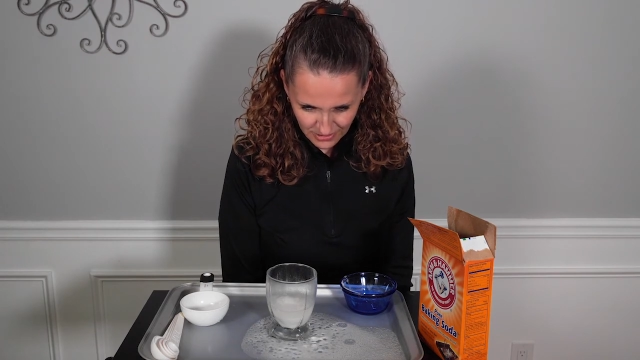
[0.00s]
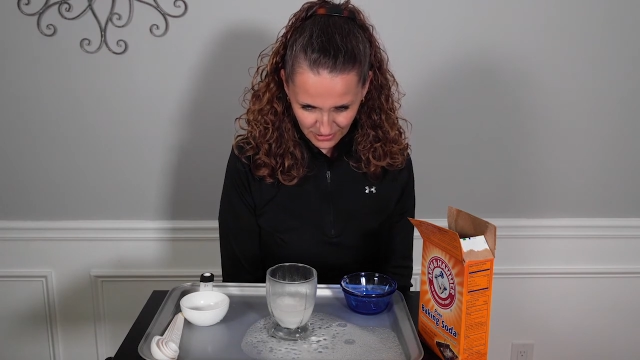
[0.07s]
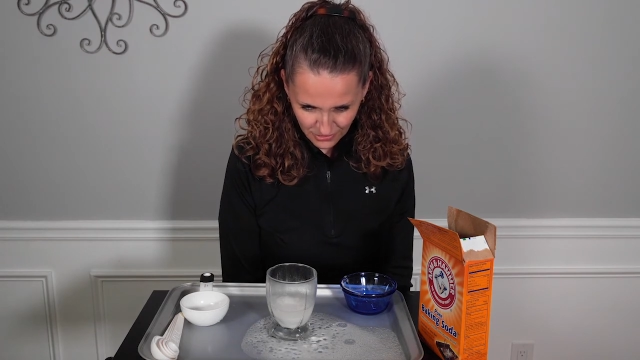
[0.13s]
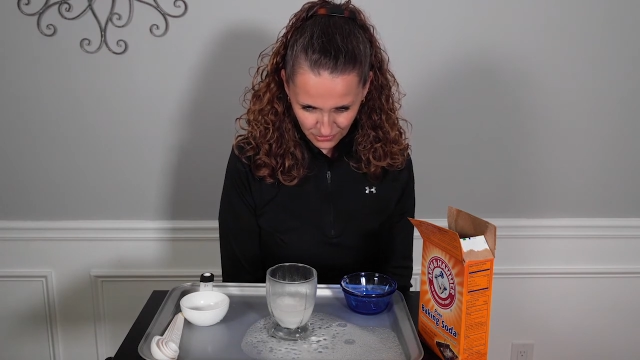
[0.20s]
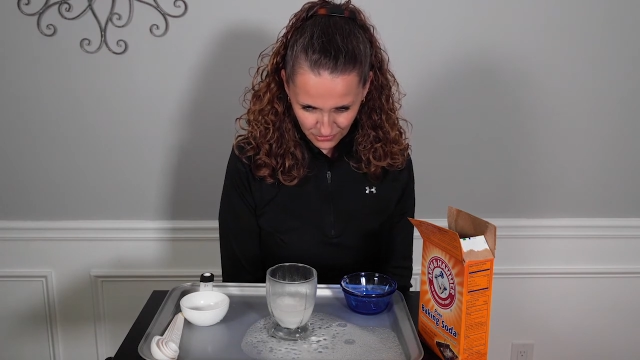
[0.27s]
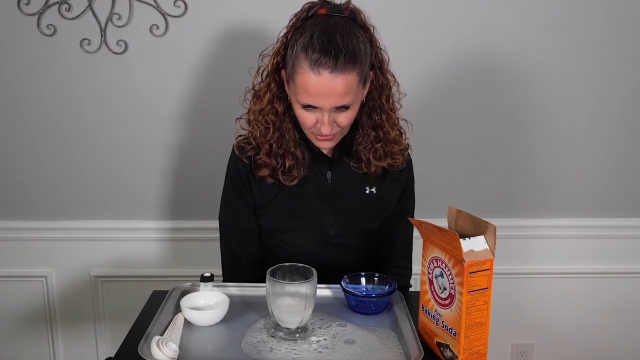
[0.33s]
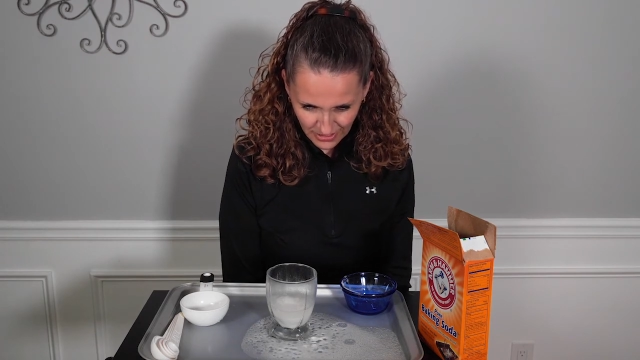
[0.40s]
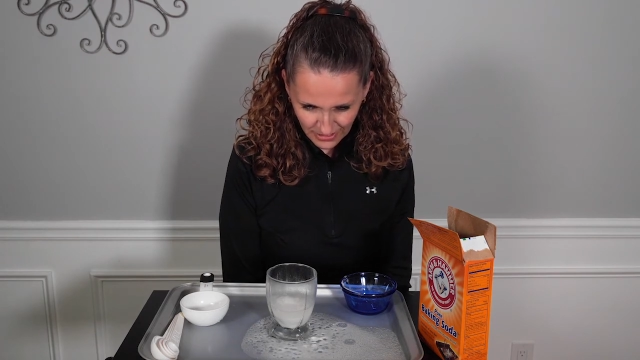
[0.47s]
the
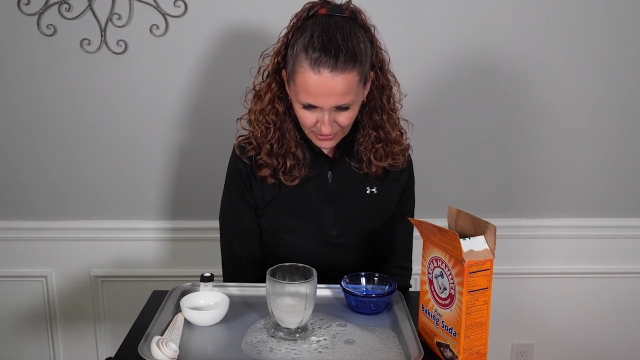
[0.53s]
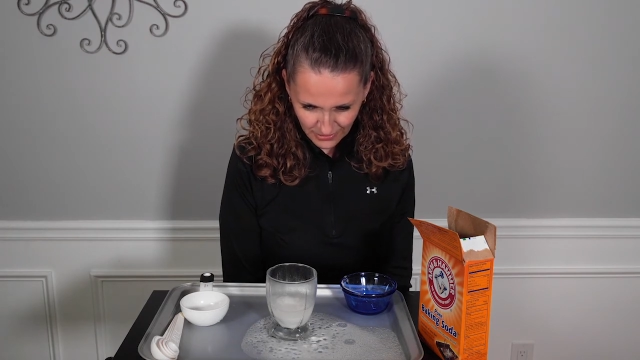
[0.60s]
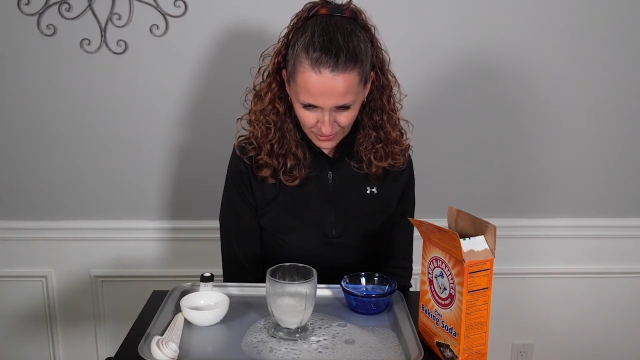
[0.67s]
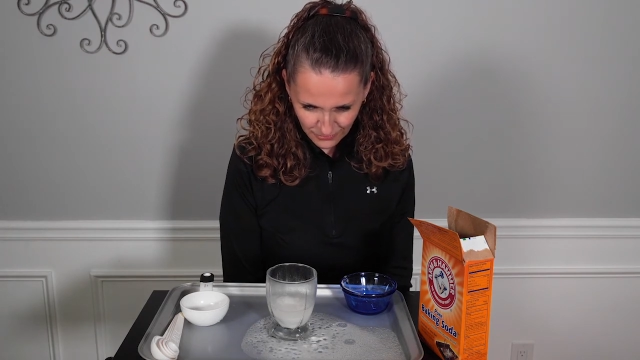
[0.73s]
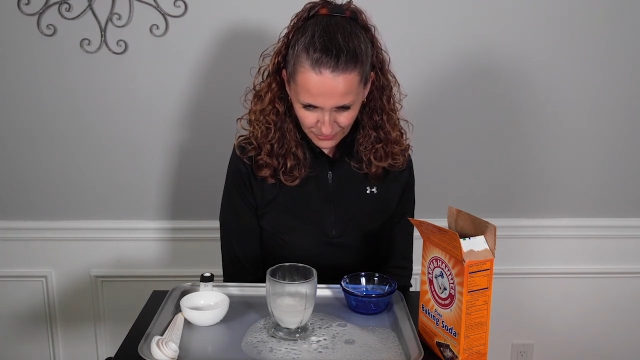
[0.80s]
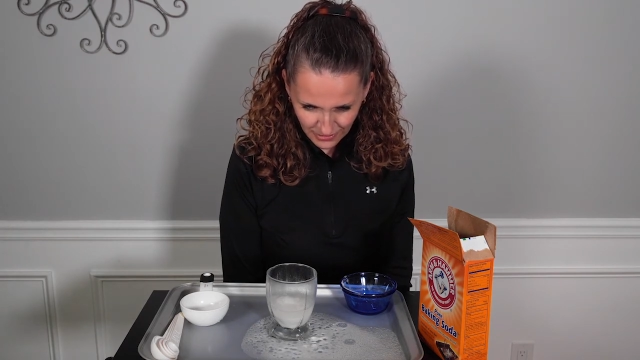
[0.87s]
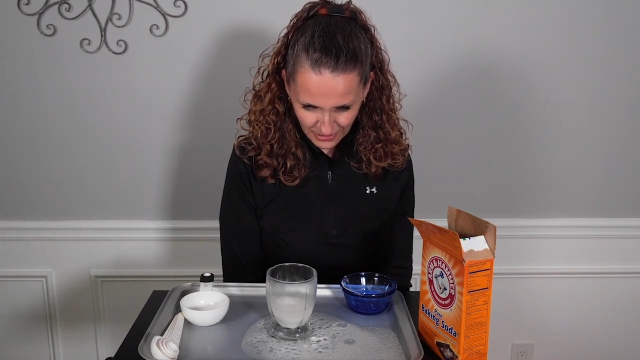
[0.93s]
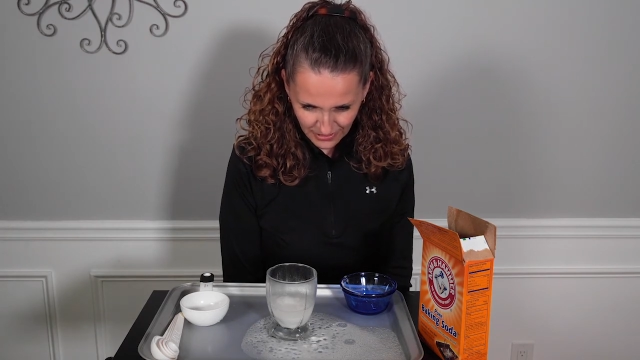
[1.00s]
strength to
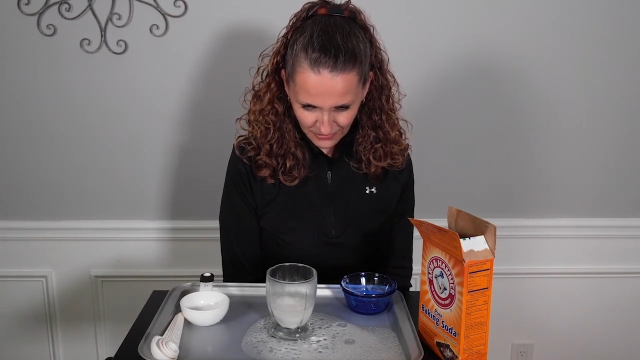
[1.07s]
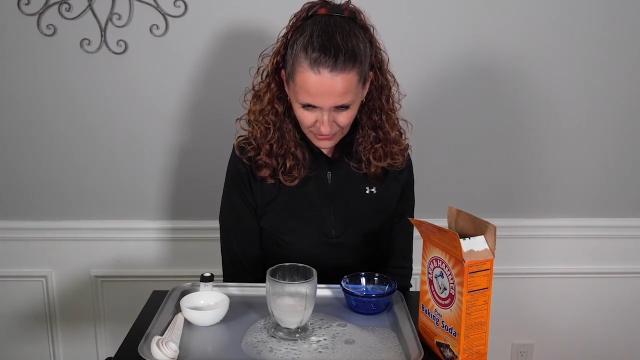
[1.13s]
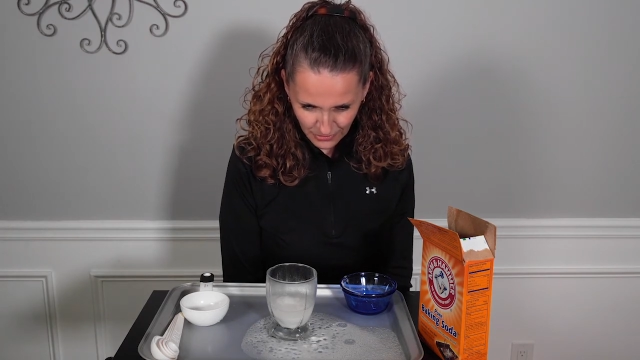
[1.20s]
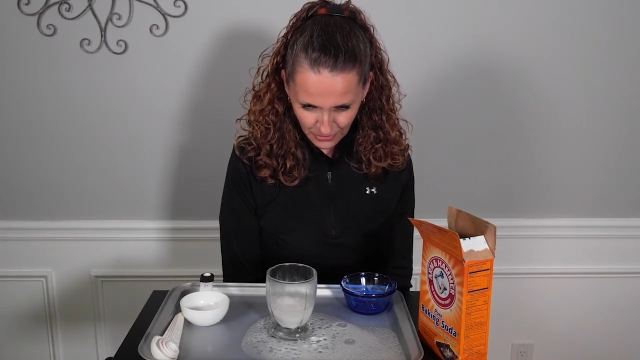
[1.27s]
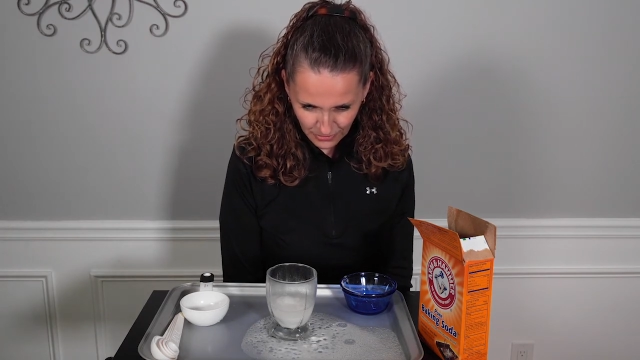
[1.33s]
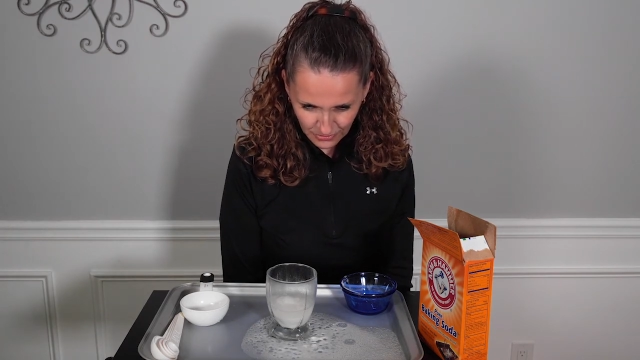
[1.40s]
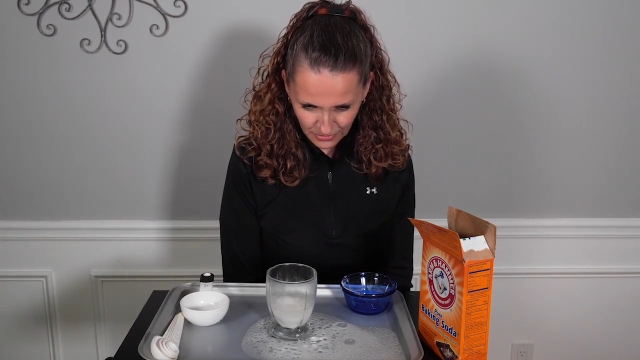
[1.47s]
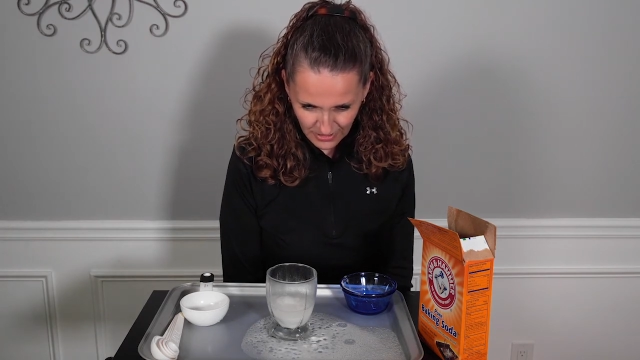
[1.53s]
forgive
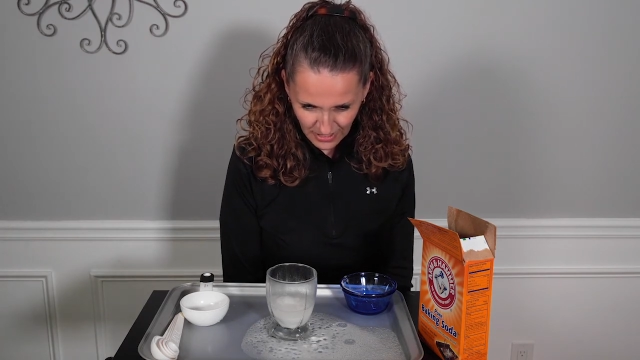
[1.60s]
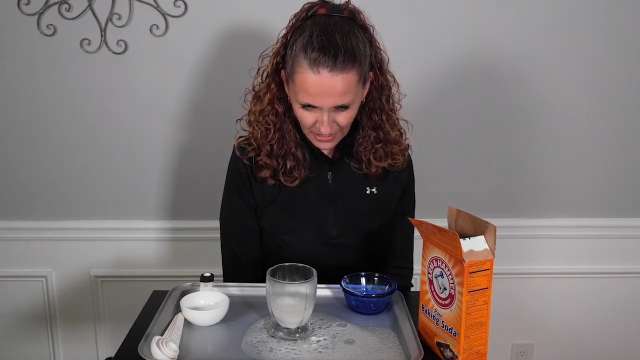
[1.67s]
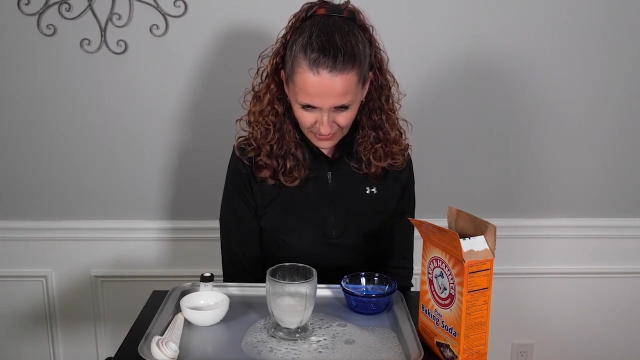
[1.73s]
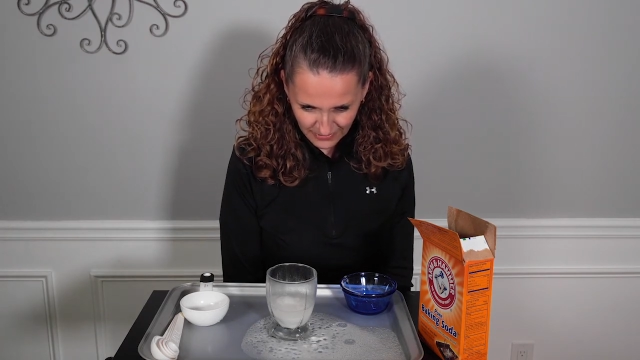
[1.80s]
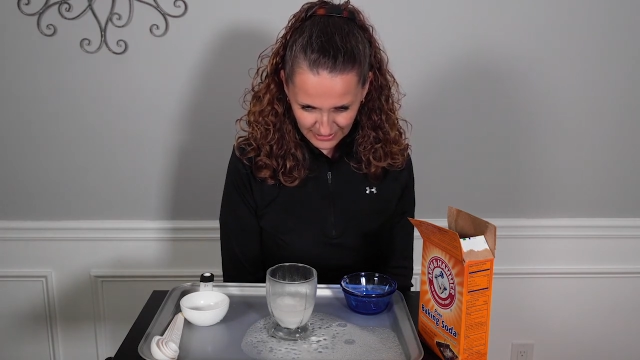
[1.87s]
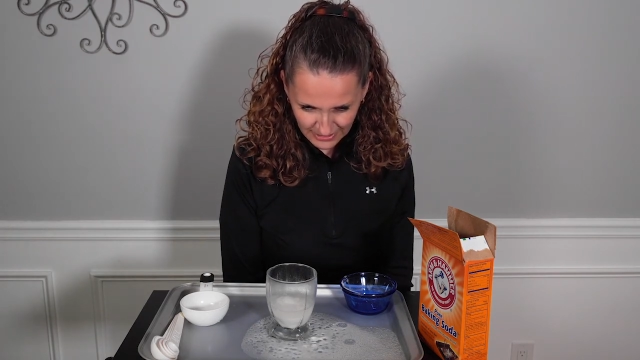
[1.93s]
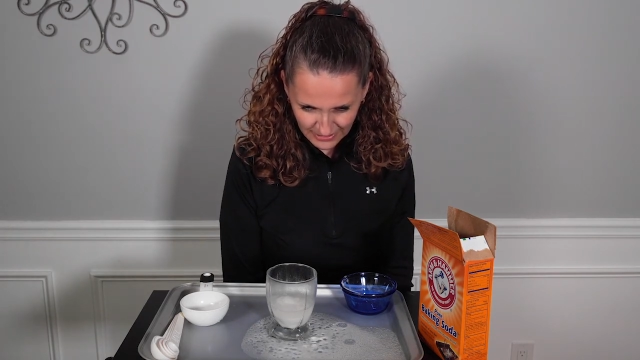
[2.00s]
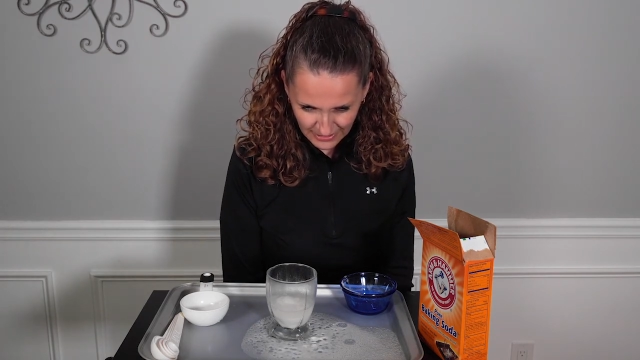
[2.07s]
those that
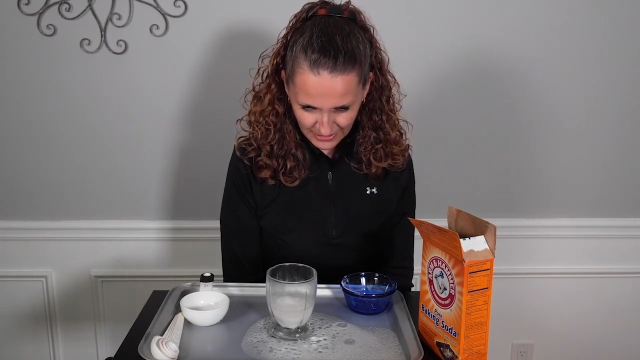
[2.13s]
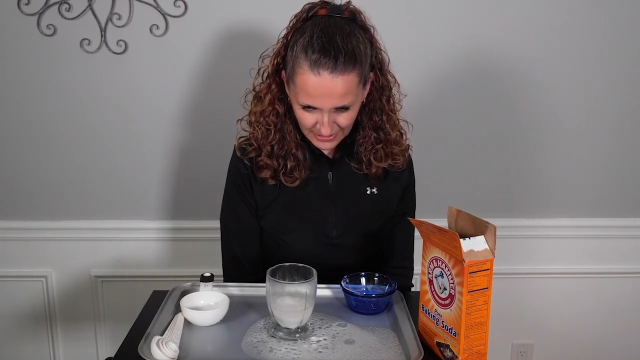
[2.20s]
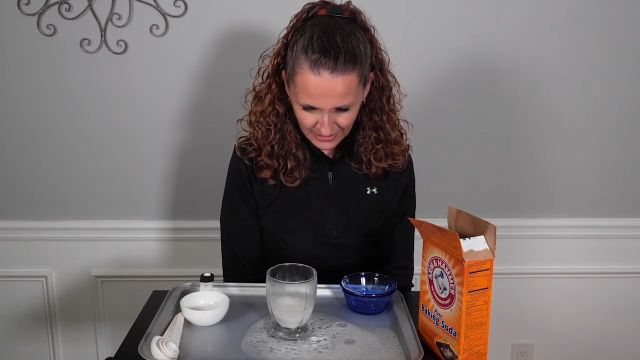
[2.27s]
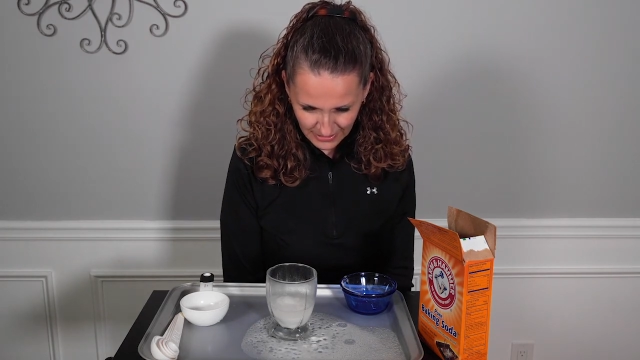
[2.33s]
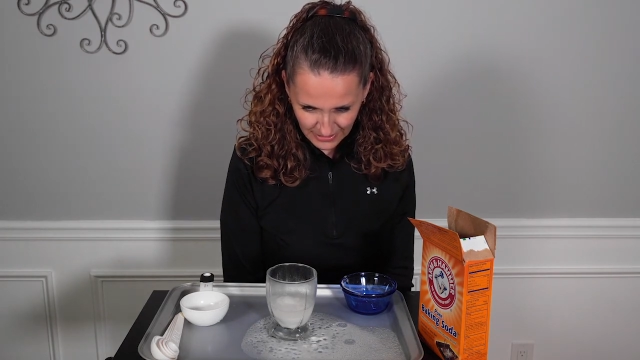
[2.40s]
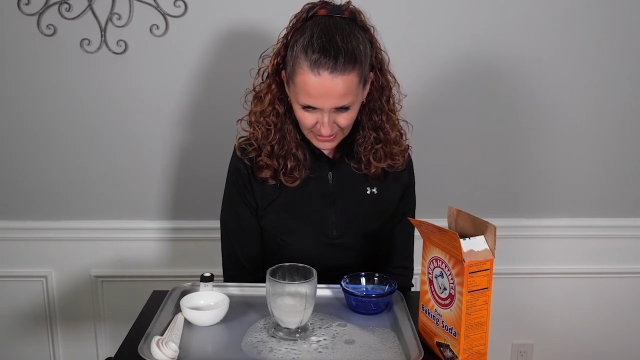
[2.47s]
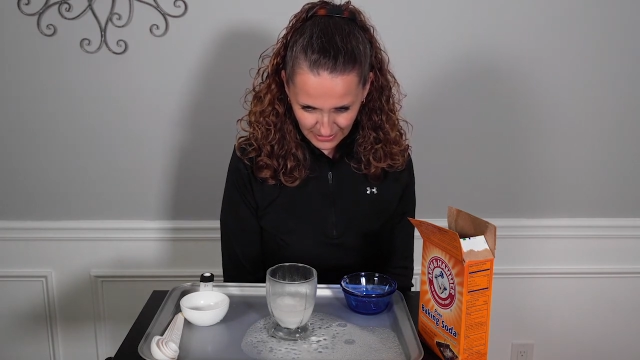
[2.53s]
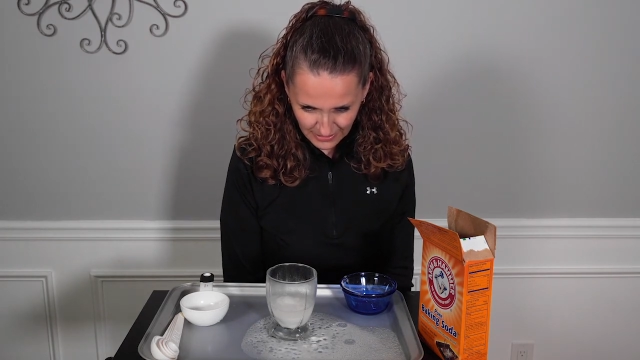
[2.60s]
have sinned
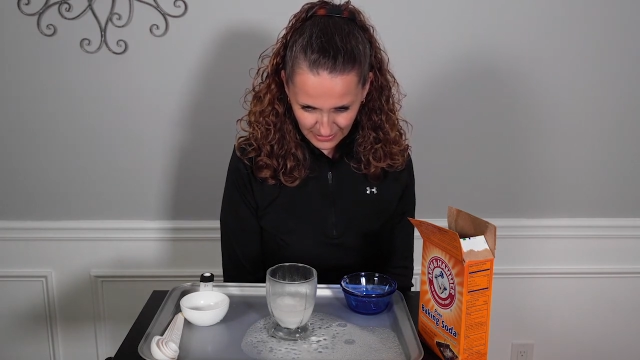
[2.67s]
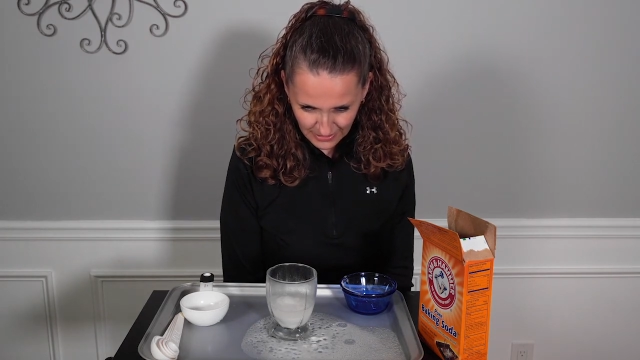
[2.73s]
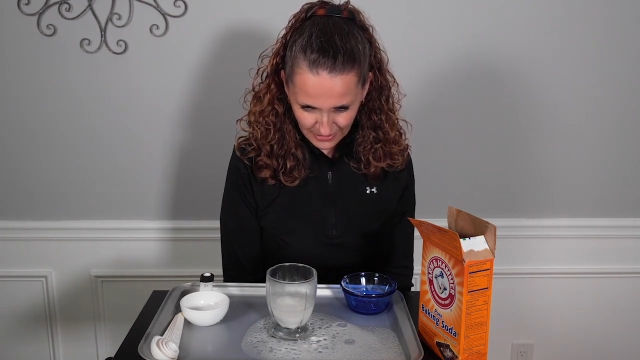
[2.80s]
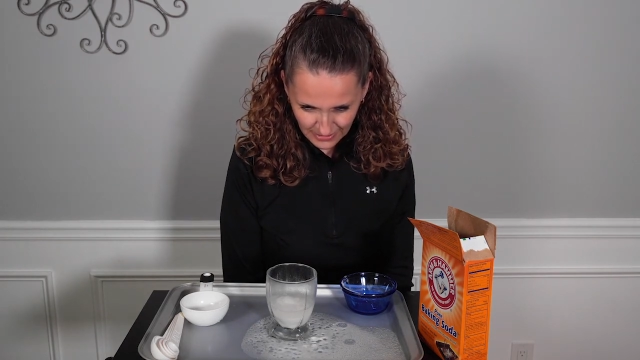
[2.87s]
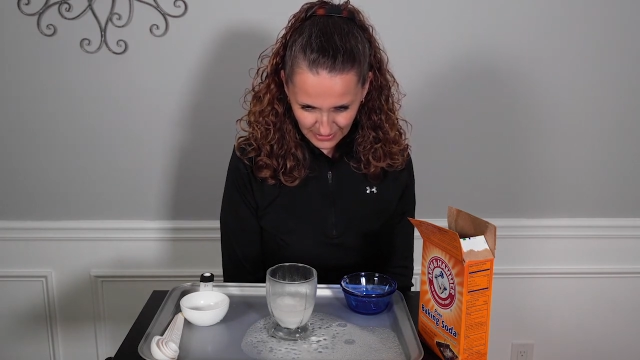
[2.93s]
against us.